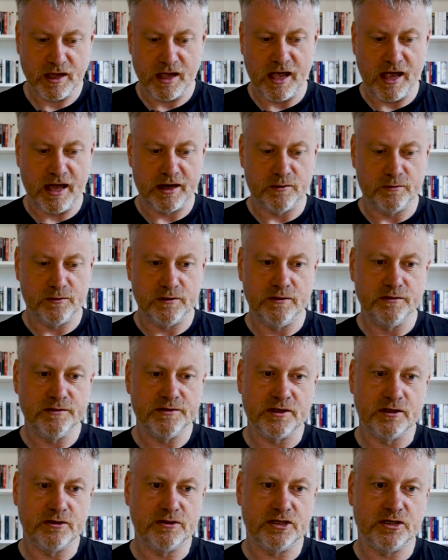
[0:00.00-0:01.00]
And it will
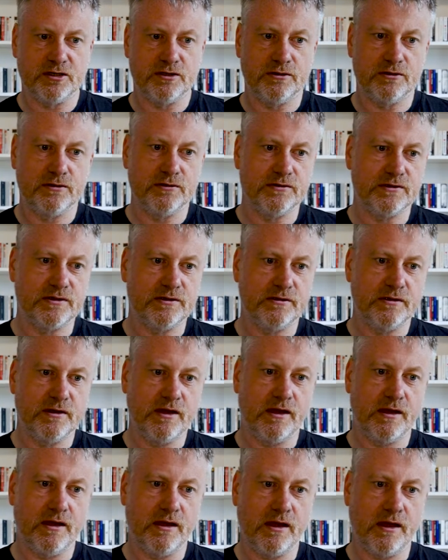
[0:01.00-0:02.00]
also choose
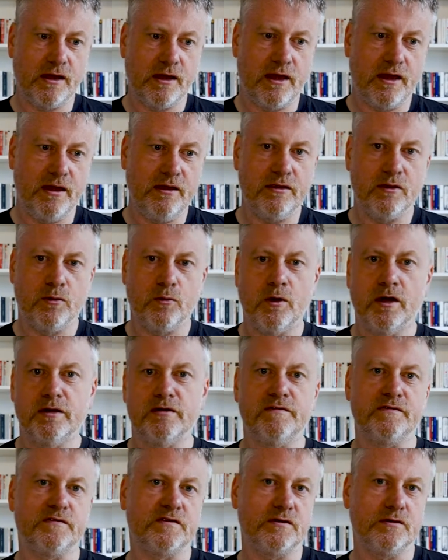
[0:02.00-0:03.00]
either one
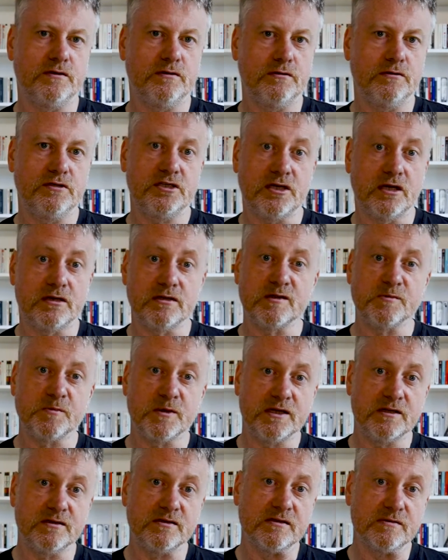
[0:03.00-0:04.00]
of two shutter
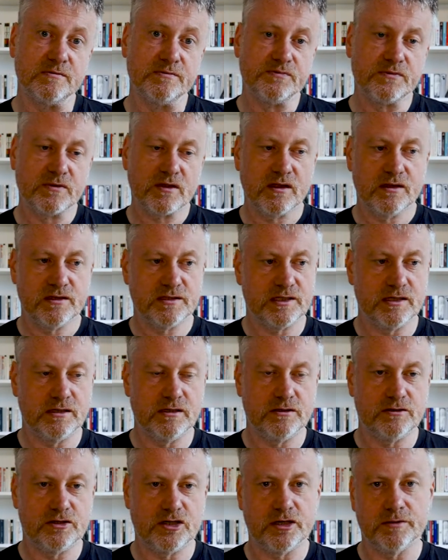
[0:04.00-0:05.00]
speeds. So
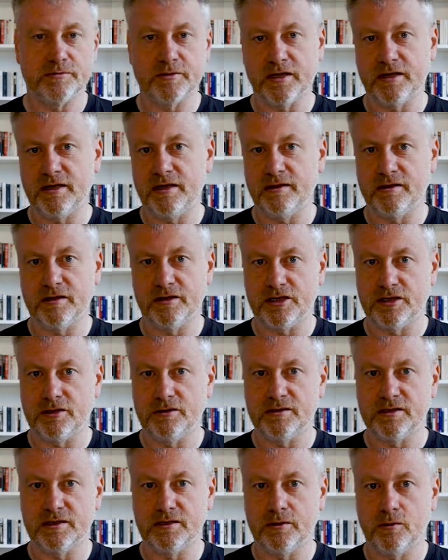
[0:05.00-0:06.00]
the Trip can either
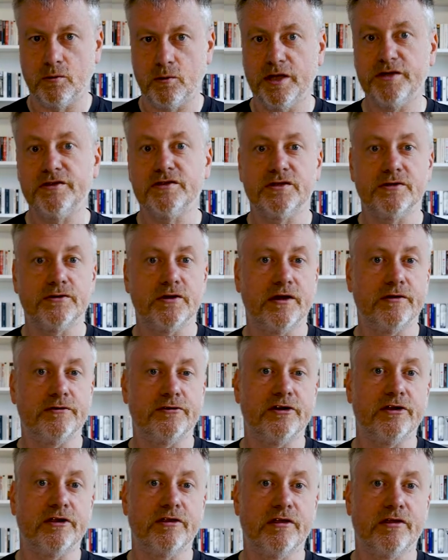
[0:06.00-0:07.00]
shoot at
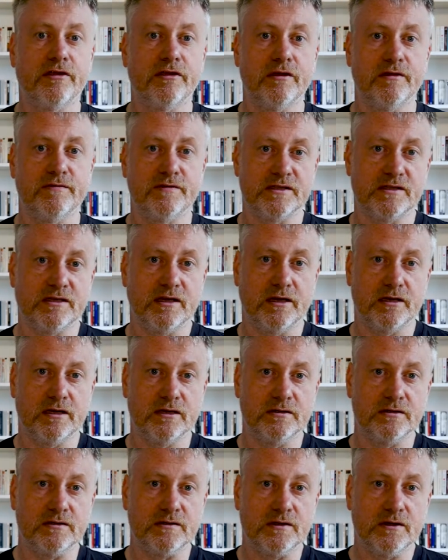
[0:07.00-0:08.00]
1/200th of a
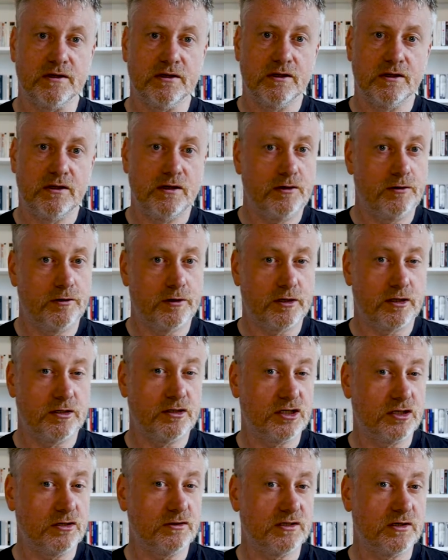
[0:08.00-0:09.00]
second, or it can
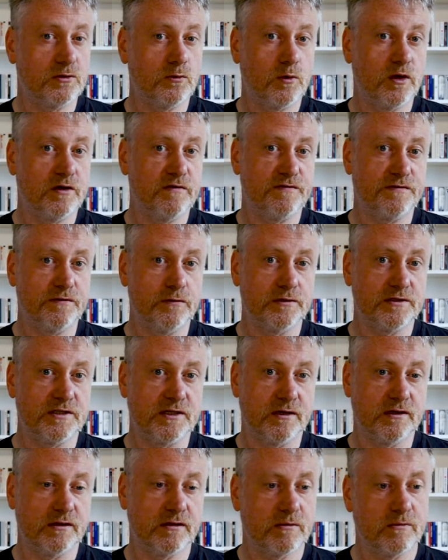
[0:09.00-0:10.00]
shoot at
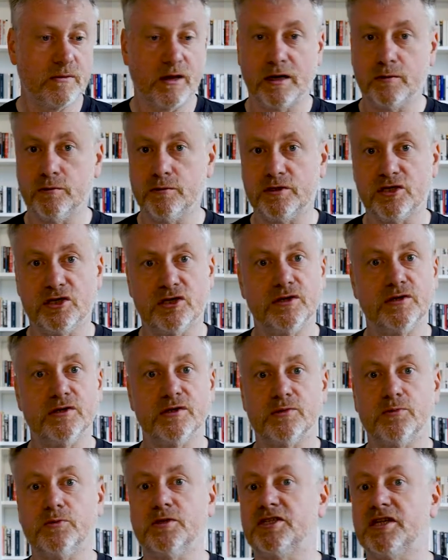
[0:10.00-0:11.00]
1/40th, and it will choose
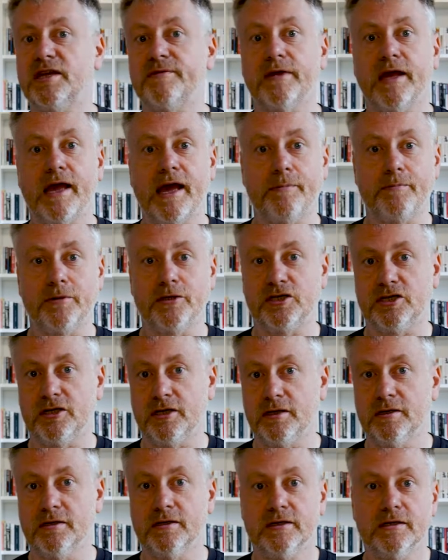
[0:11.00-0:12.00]
whichever
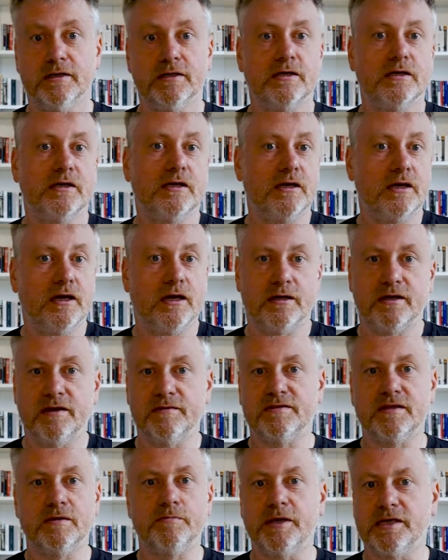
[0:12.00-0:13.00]
aperture
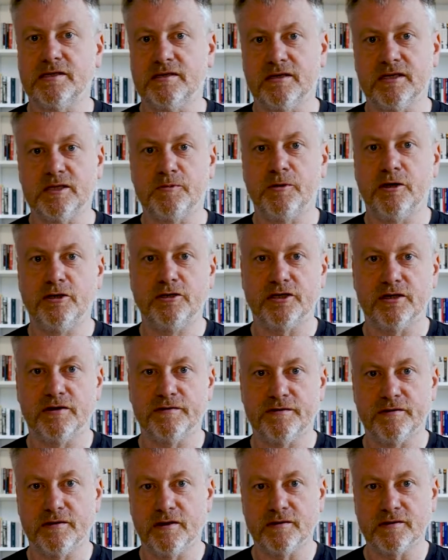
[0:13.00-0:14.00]
gives the best exposure
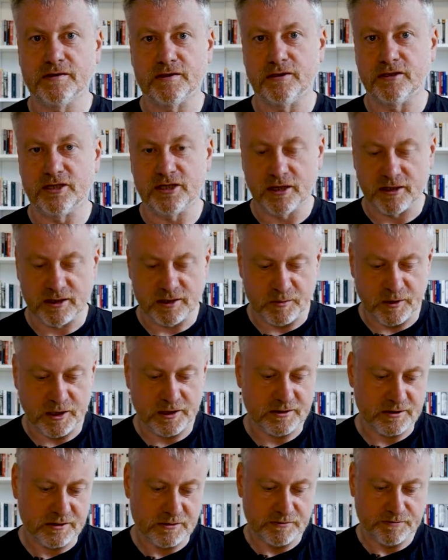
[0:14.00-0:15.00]
for those two shutter speeds.